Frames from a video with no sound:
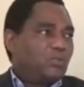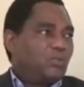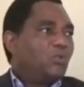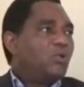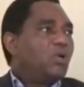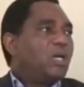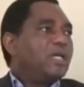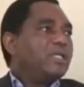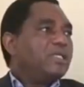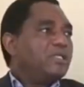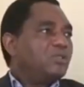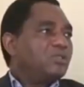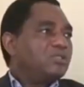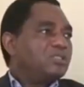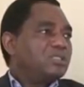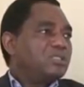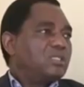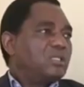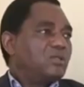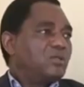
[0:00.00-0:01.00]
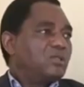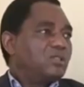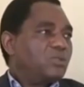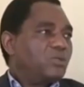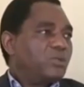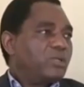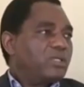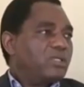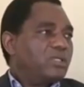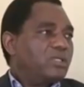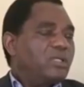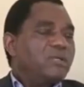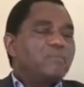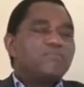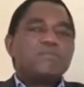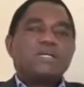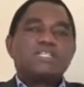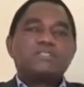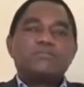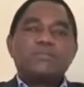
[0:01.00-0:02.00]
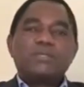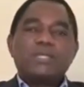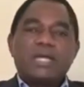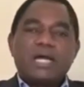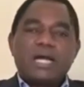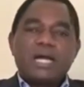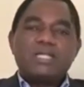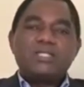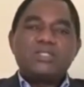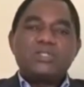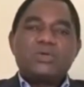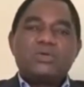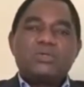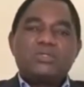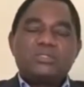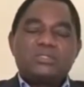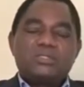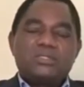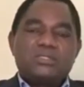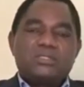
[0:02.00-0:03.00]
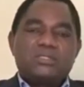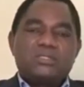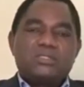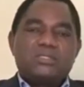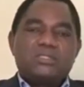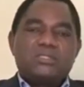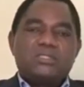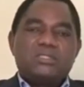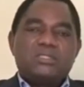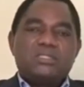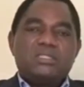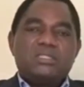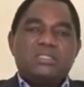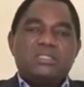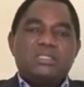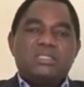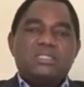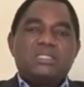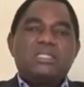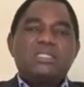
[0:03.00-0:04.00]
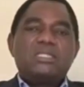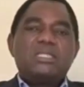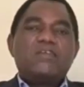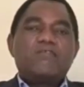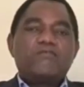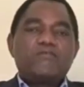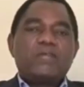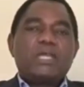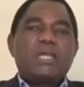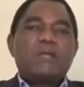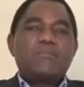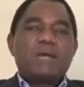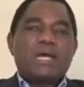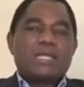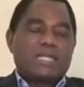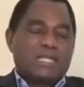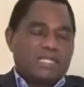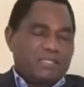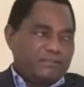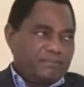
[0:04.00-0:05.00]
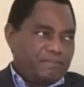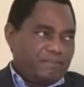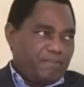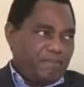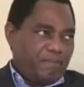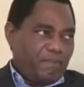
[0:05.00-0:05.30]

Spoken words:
who are innocent along the way must be handled in a fair manner.